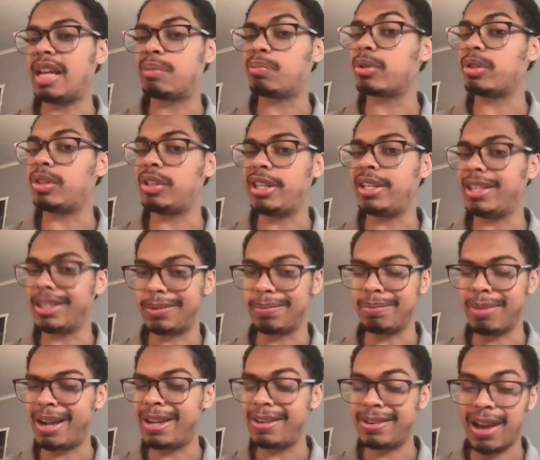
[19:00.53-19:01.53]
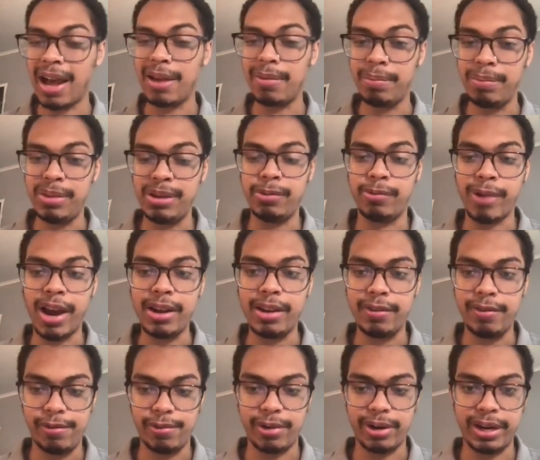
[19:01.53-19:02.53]
Porzingis might not be ready
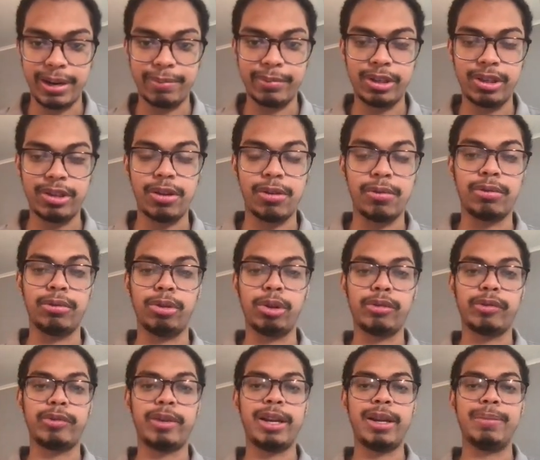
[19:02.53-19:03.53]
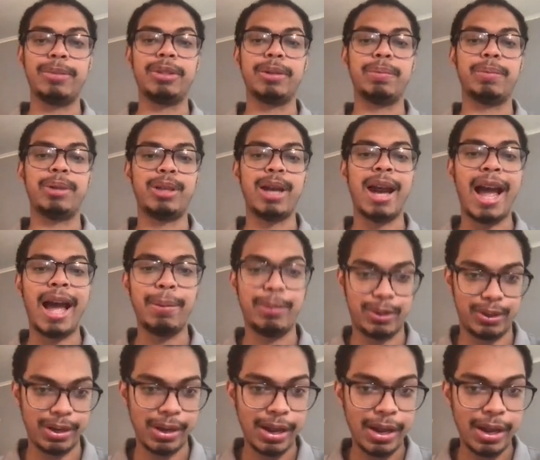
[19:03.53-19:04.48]
for him. So look for him to perhaps